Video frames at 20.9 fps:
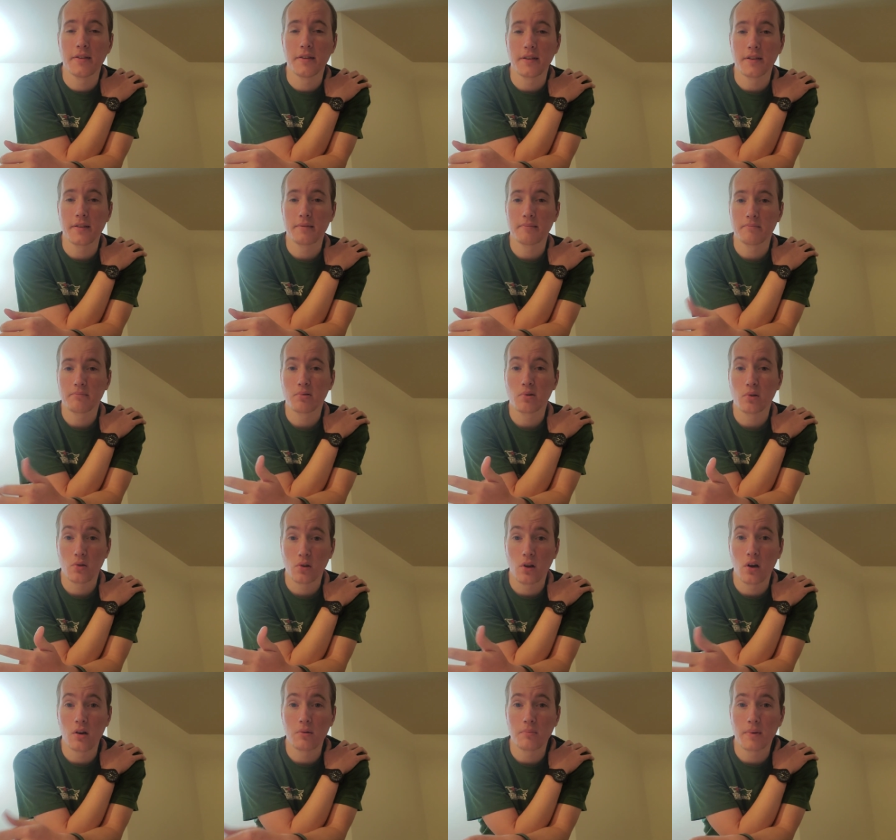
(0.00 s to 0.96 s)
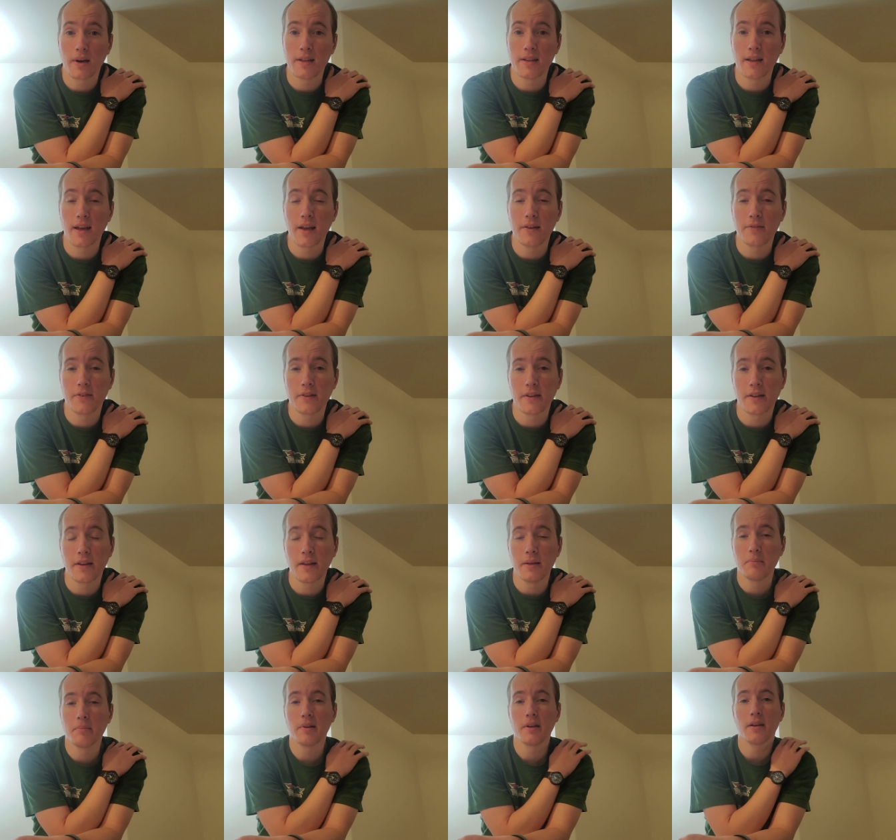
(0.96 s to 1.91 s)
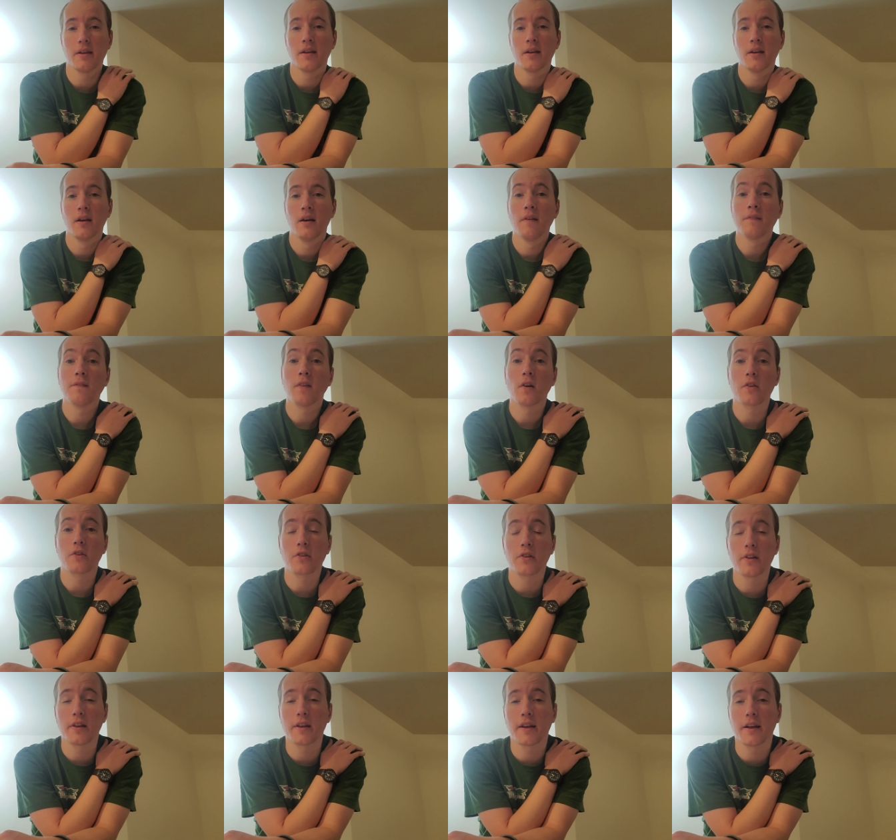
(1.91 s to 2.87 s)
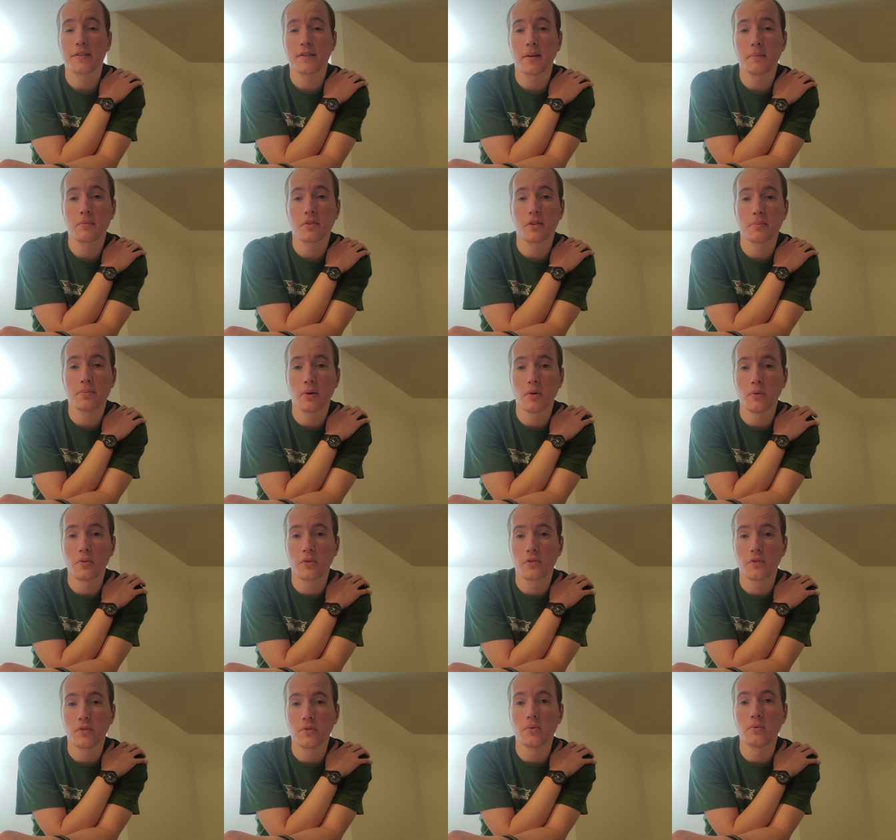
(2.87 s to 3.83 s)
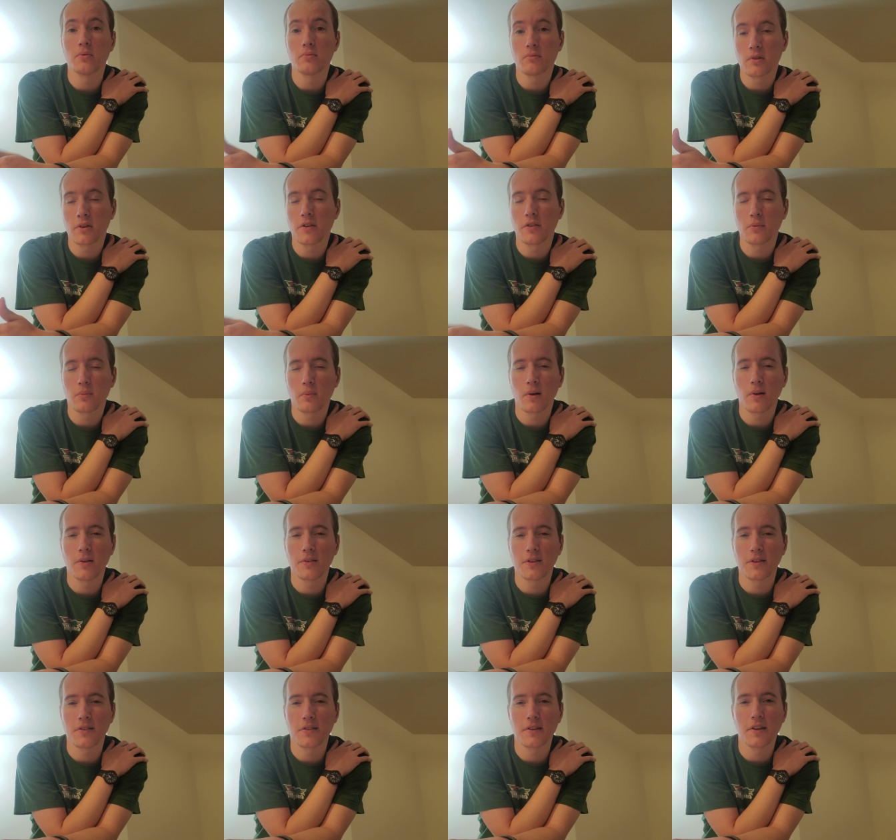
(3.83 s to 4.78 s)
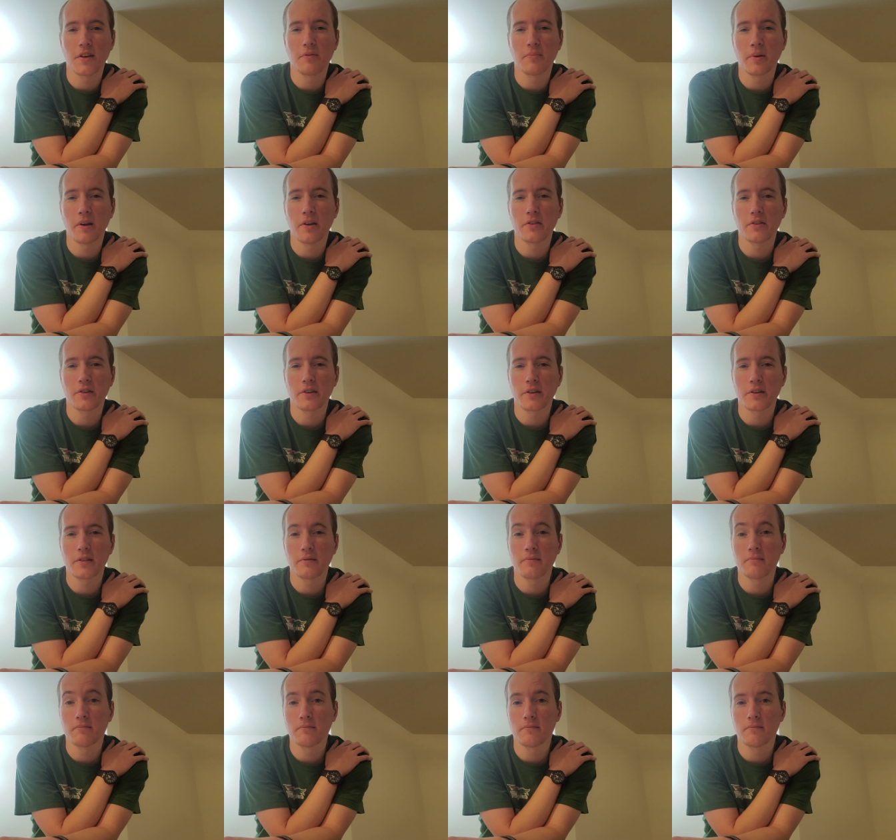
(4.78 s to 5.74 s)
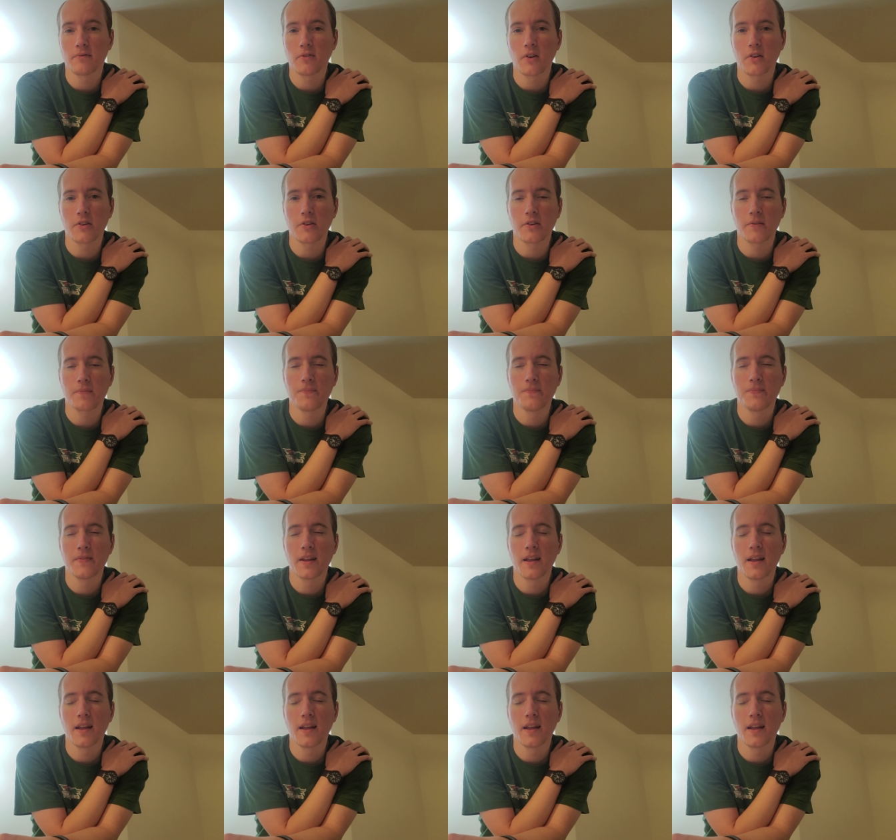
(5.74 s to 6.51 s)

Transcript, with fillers: to prolong my life and keep me functioning as I'm supposed to, or as well as a CF patient can function.